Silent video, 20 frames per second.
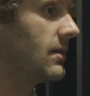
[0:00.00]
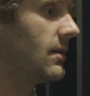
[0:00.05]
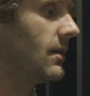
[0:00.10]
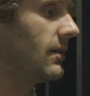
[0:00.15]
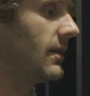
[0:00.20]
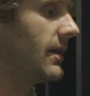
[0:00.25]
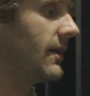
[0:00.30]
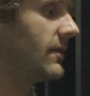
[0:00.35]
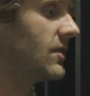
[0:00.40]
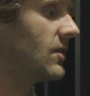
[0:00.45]

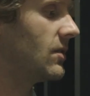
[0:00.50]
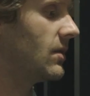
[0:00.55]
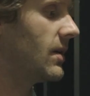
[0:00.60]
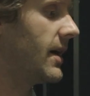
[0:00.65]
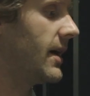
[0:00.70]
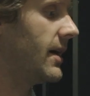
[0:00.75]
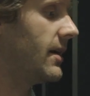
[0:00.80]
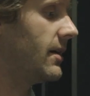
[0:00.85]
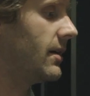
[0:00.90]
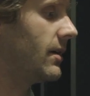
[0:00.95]
left or
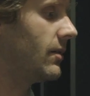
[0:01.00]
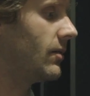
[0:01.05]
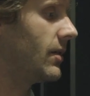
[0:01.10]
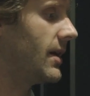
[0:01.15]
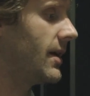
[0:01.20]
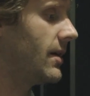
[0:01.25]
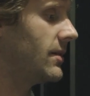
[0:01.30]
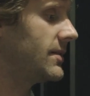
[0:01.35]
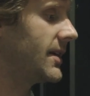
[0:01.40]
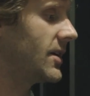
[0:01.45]
right. And
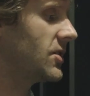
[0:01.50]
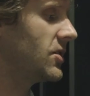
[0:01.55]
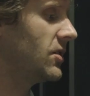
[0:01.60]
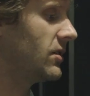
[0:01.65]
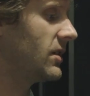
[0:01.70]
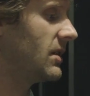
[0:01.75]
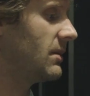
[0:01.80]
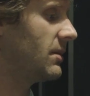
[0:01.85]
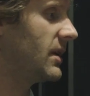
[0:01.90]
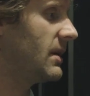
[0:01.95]
right now it's actually
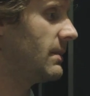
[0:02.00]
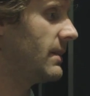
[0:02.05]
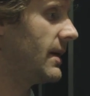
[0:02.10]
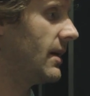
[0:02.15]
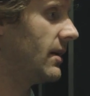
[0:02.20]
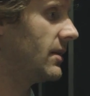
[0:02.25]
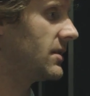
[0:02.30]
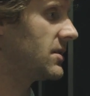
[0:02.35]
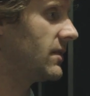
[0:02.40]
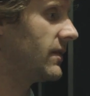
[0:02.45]
looking pretty
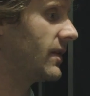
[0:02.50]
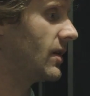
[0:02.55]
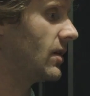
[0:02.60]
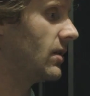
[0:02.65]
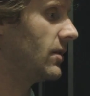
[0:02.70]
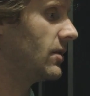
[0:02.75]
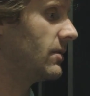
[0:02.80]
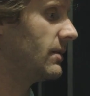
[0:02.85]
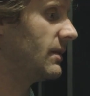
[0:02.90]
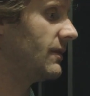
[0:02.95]
balanced. If I go
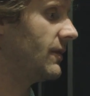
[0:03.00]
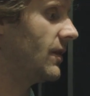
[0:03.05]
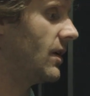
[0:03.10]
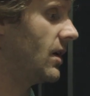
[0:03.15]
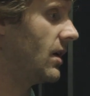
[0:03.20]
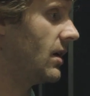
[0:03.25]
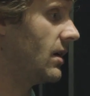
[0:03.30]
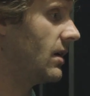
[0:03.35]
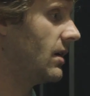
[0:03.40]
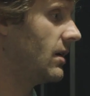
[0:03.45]
a little bit
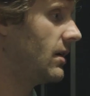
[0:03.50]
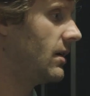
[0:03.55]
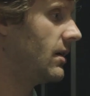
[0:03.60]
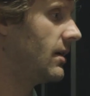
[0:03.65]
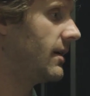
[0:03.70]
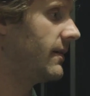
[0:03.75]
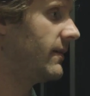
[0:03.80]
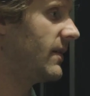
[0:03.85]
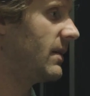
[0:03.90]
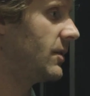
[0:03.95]
far,
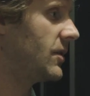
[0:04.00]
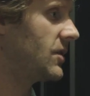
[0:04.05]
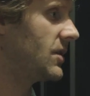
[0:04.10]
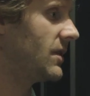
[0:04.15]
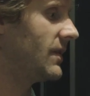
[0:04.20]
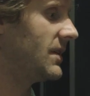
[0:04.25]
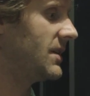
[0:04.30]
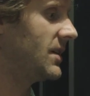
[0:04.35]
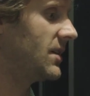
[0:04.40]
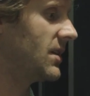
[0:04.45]
if
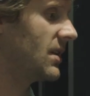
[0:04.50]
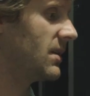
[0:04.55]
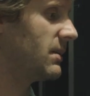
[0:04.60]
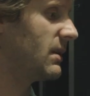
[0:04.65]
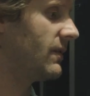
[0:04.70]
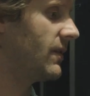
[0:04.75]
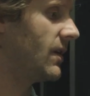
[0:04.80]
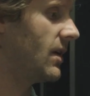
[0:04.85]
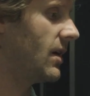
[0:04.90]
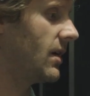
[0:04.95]
I tilt a little
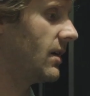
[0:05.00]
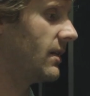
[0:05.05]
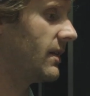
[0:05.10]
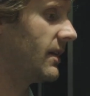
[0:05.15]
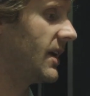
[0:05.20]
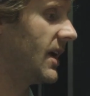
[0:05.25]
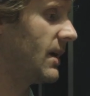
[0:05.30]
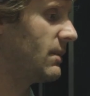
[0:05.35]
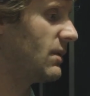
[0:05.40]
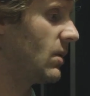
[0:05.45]
bit far, the
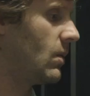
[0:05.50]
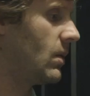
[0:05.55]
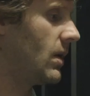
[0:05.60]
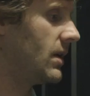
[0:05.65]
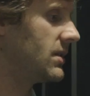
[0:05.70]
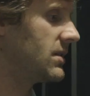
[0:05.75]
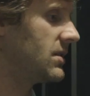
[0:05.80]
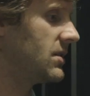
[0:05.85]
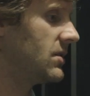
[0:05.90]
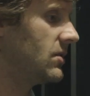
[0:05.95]
camera
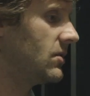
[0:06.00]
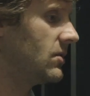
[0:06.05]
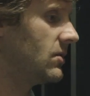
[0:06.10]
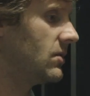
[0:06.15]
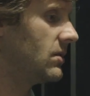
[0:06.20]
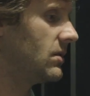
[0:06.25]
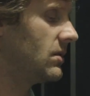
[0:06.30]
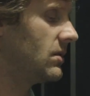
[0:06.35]
wants to